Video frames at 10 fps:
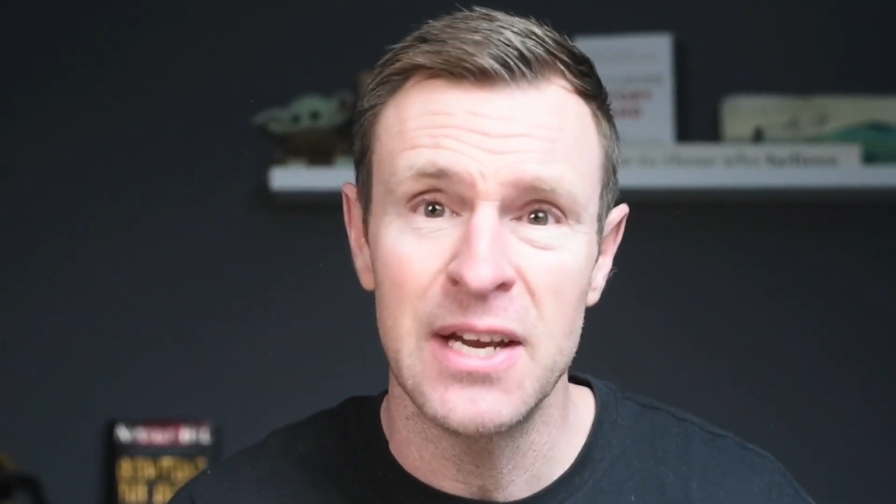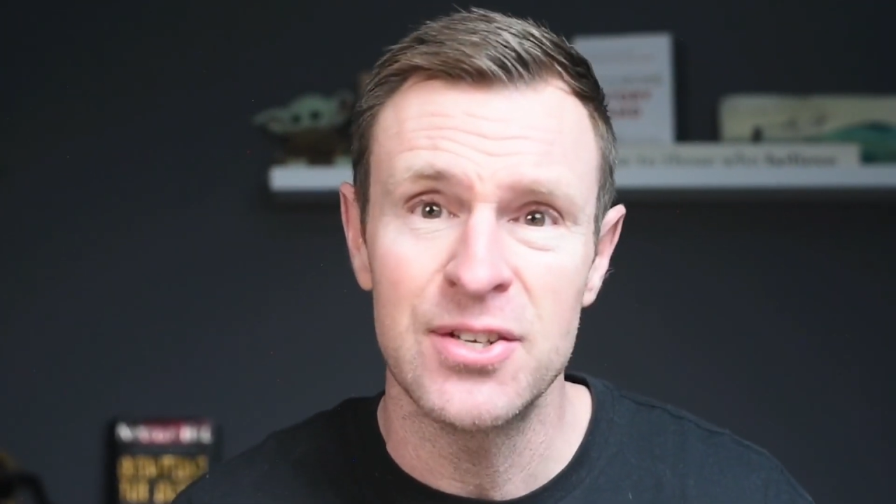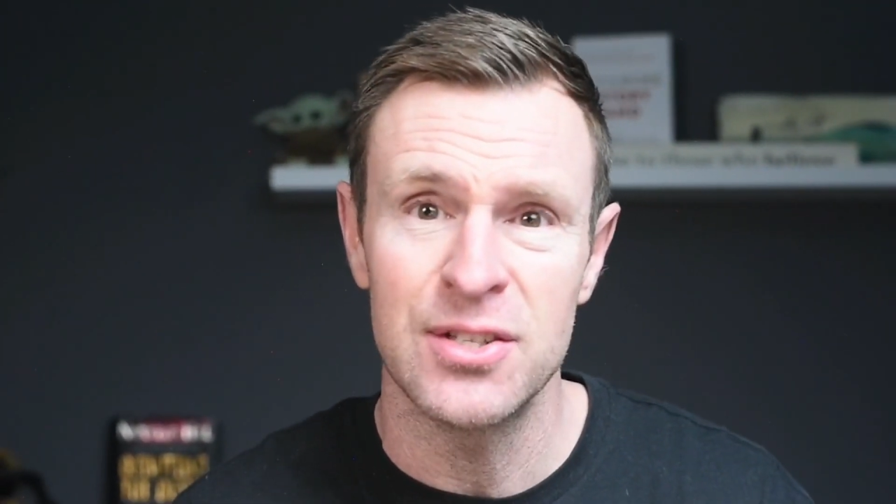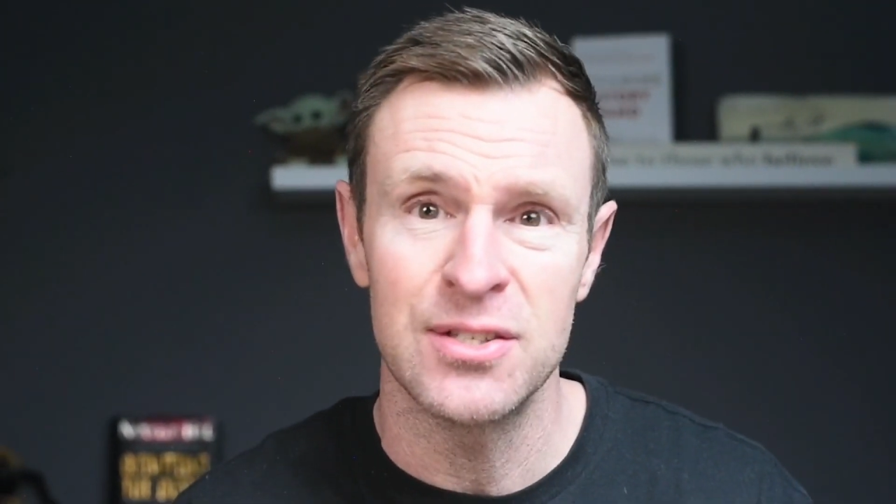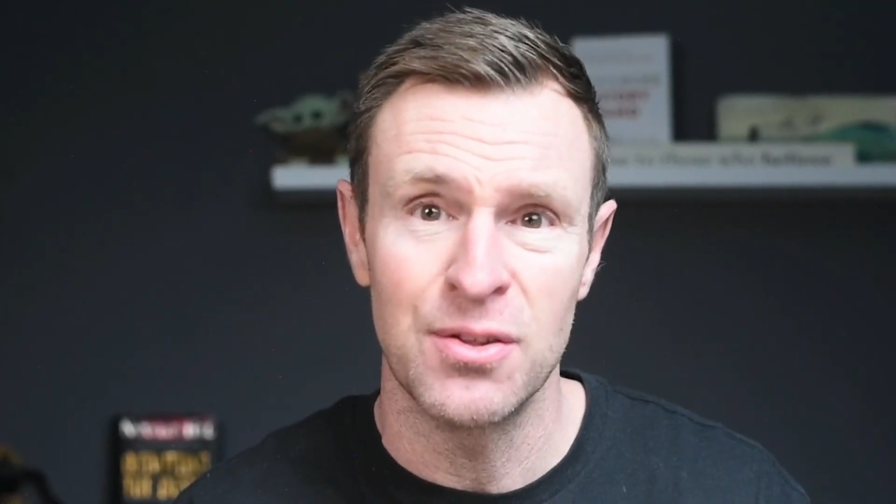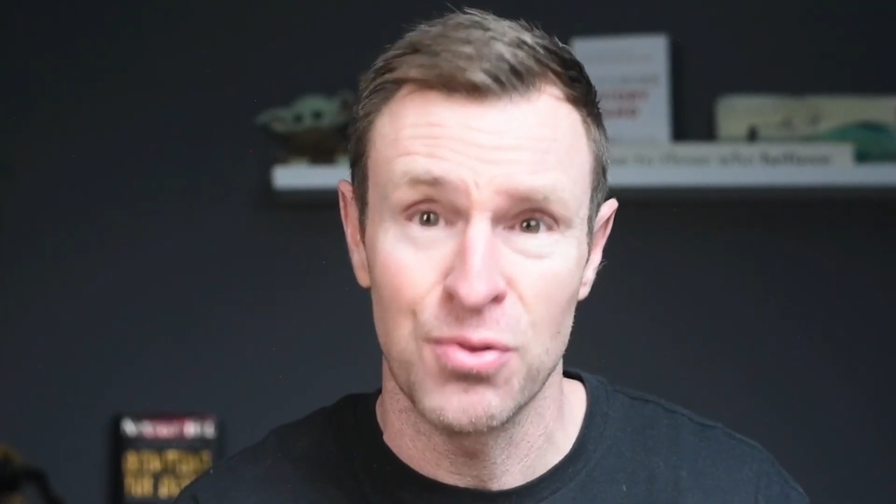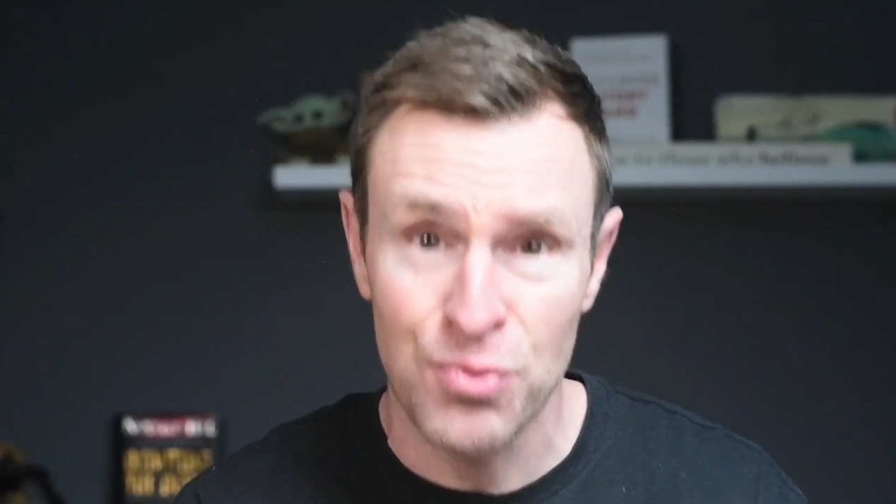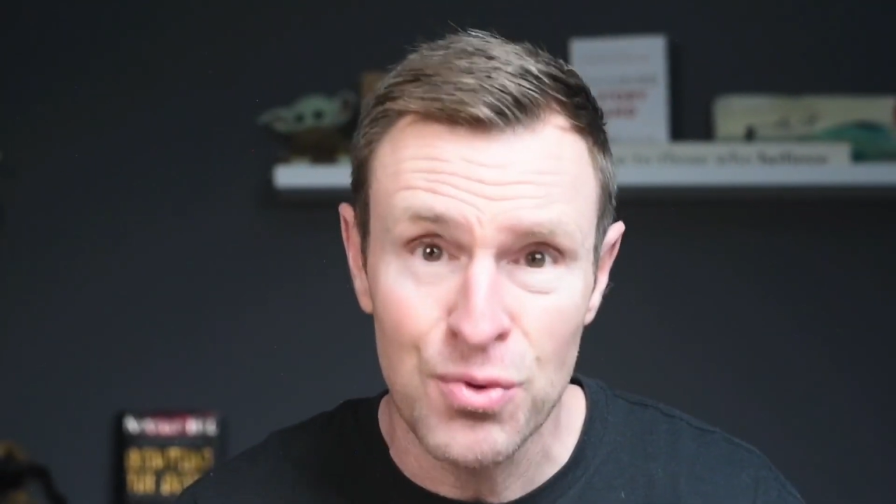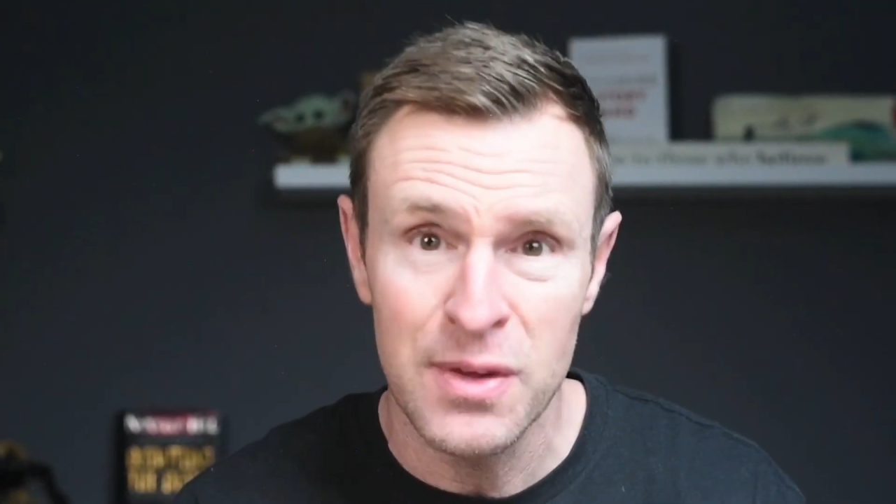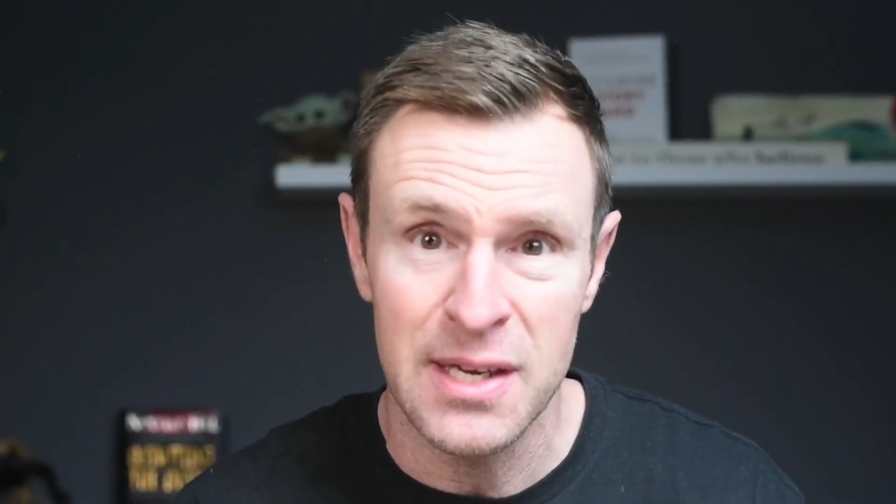agents
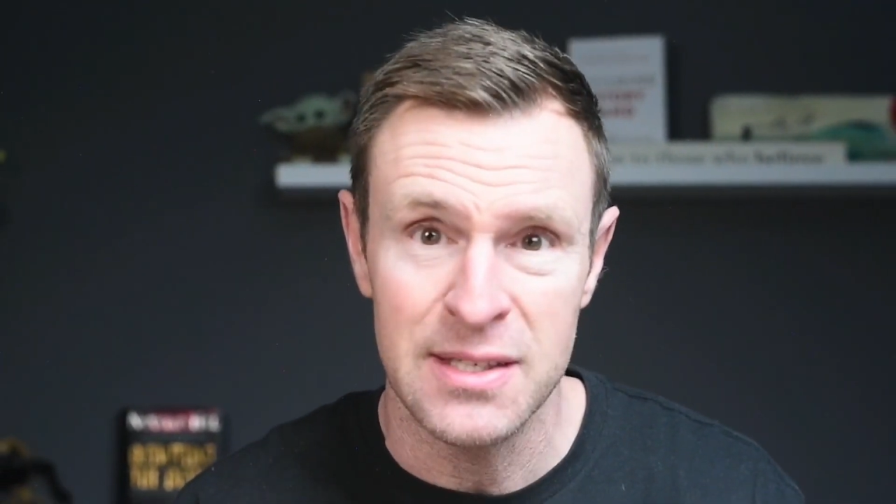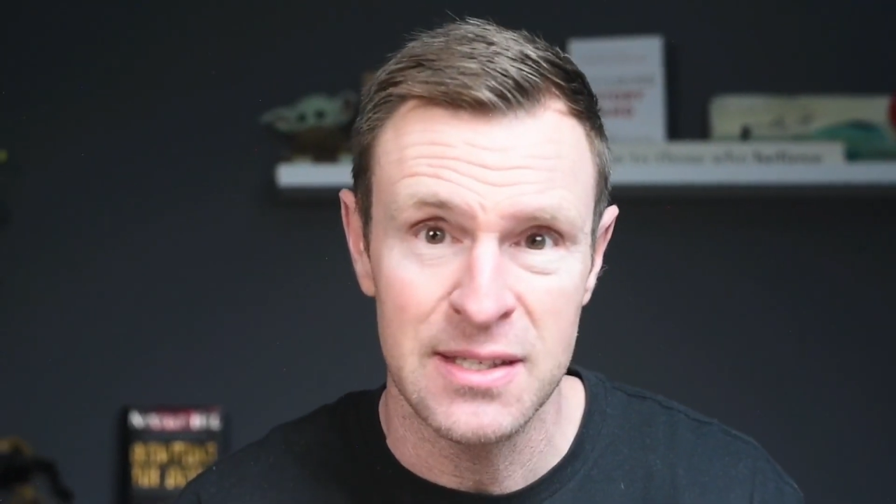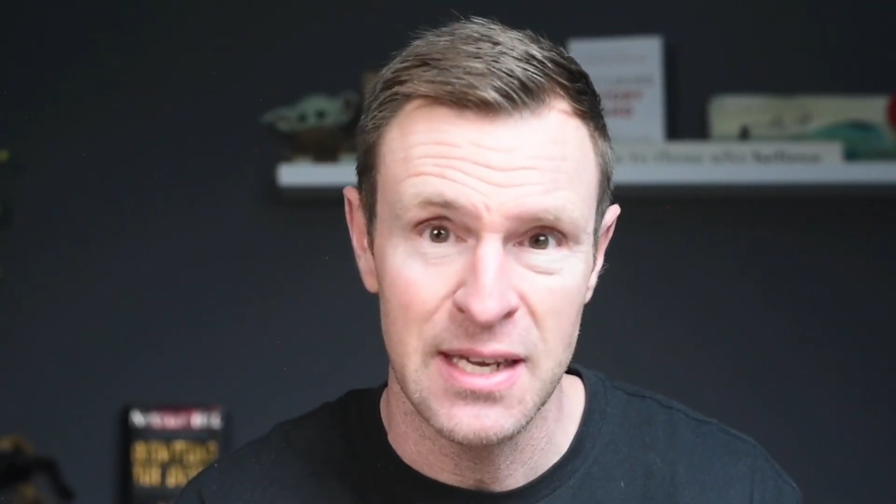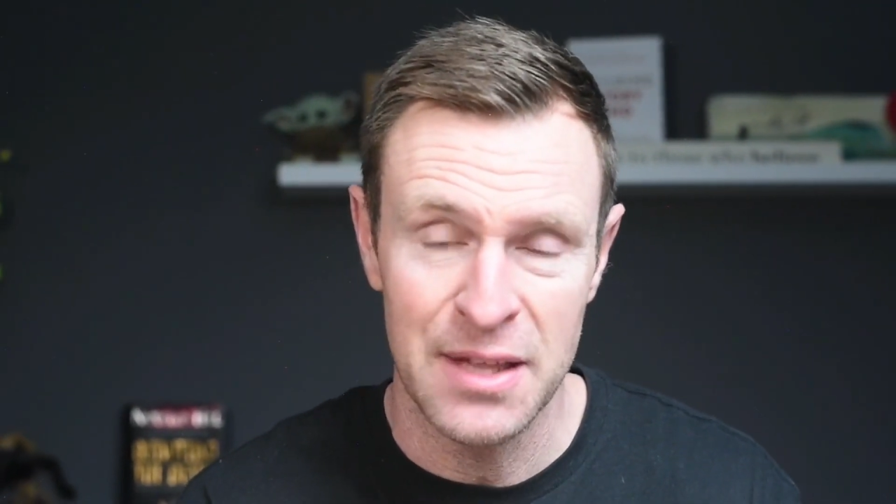through this,